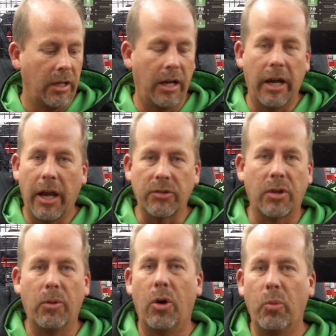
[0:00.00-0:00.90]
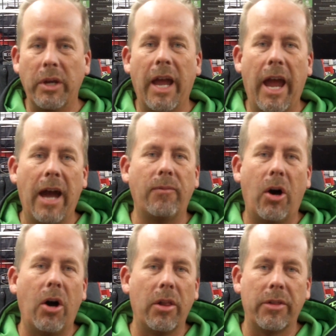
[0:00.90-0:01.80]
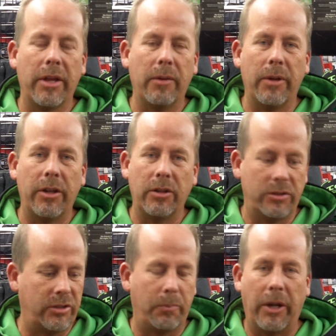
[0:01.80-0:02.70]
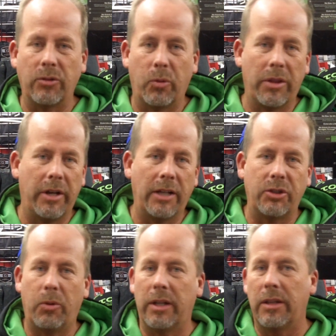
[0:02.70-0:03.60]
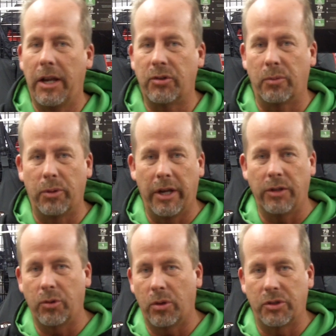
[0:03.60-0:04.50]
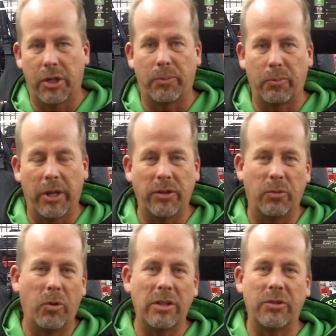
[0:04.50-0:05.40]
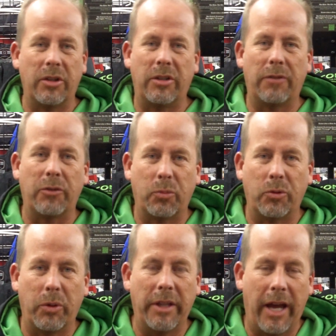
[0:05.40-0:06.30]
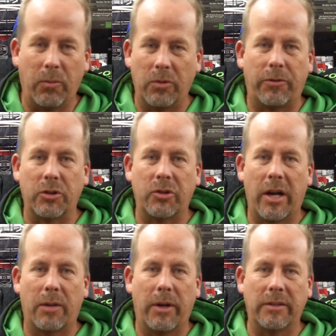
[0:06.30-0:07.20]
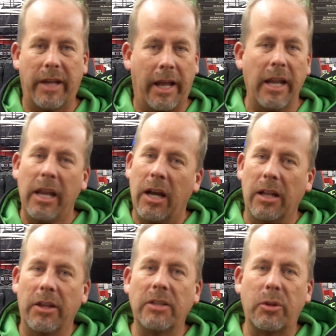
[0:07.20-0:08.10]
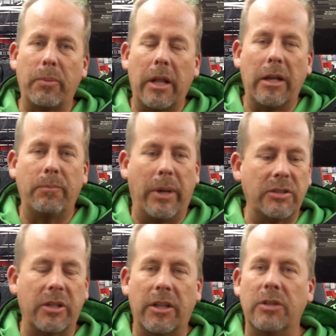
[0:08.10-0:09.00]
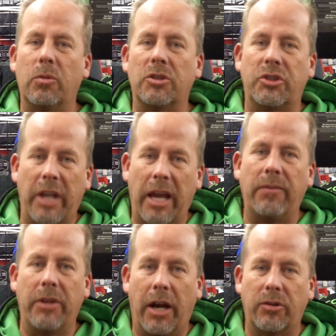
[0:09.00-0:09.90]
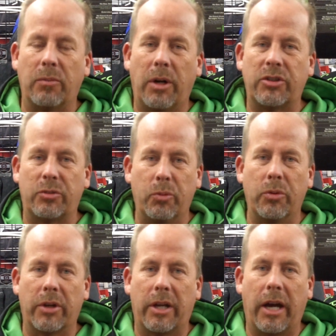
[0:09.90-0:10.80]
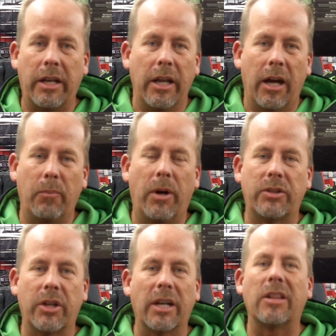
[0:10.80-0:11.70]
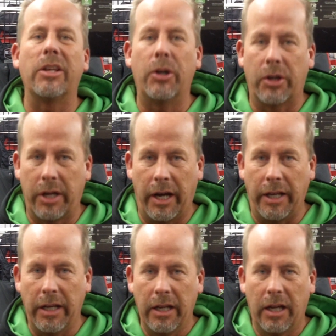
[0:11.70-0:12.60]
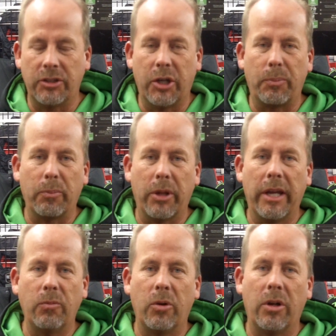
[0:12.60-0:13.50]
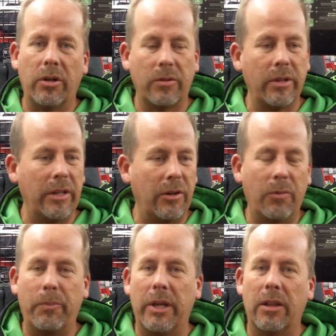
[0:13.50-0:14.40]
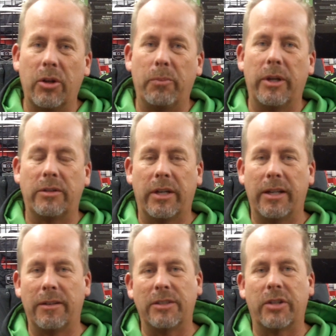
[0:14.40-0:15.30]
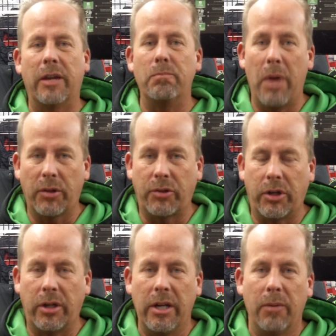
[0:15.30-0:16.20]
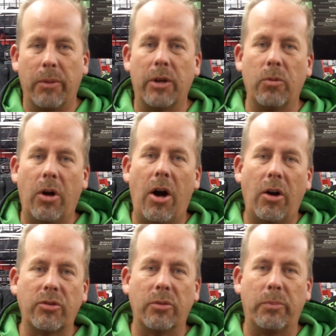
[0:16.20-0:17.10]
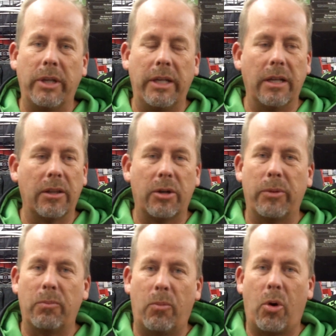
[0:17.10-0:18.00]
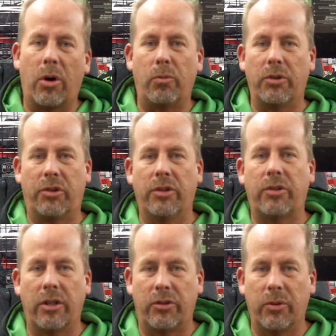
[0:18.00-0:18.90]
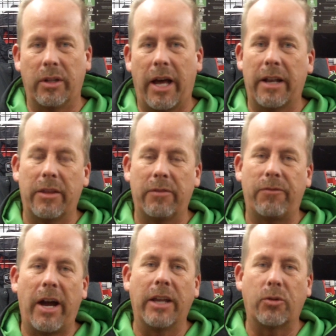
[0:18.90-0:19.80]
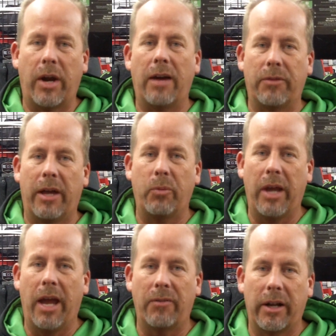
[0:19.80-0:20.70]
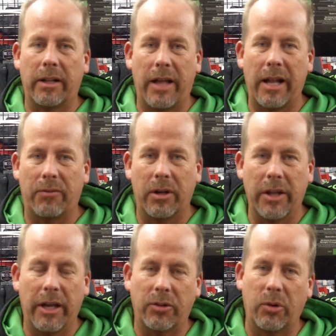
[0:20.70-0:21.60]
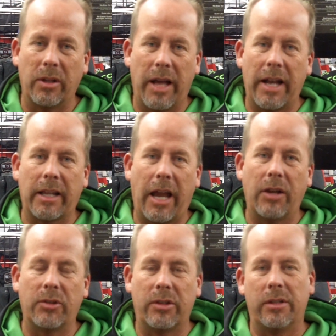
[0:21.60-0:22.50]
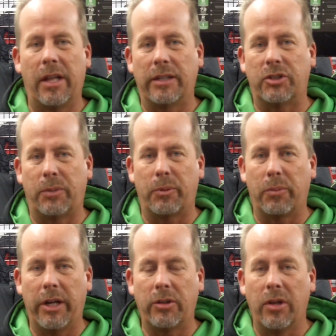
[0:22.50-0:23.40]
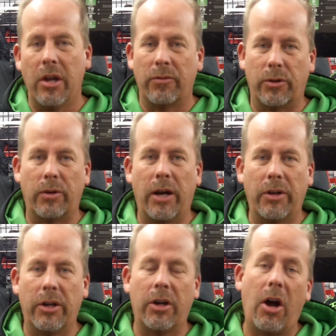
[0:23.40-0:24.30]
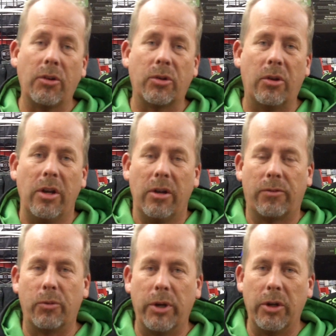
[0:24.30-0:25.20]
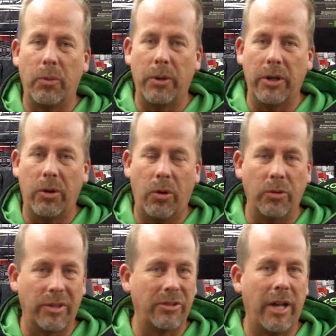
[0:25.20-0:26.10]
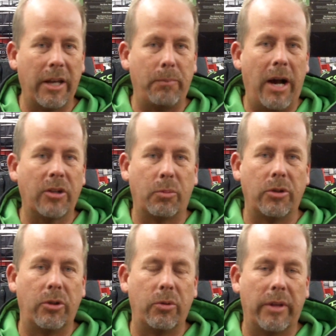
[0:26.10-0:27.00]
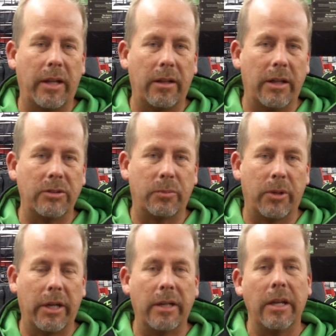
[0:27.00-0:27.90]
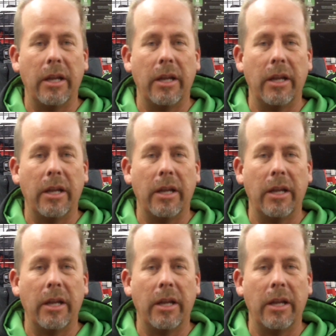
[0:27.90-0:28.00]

Eskimo, we have all of them, and it depends whether or not you want laser blades or chipper blades. And what is the difference between that? We'll first talk about that. A laser blade basically will shave the ice, a much smoother cut, a much cleaner cut. A chipper blade will, you know, be a little bit, let's say, messier, but it will also be a little bit more resistant to a lot of the fine gravel that we have on a lot of our lakes. So a lot of guys like chipper blades for around here, also for reopening holes. It's not impossible to do without a laser blade,